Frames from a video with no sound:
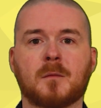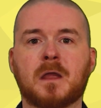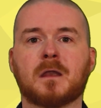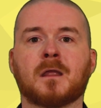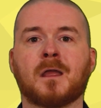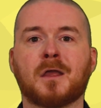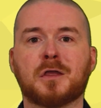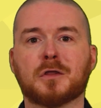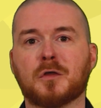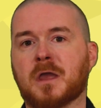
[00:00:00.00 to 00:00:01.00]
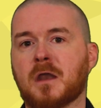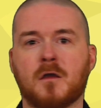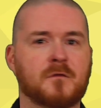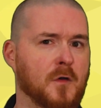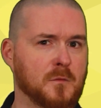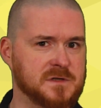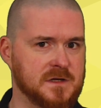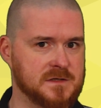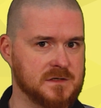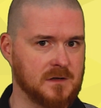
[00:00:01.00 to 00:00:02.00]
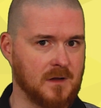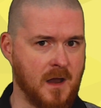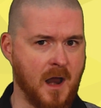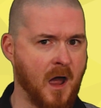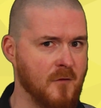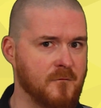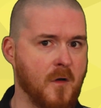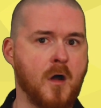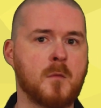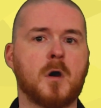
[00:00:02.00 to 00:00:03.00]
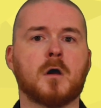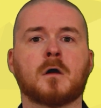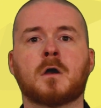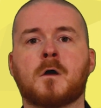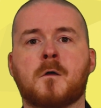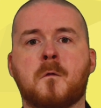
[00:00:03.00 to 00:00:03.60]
I mean, you're looking at films as an art form or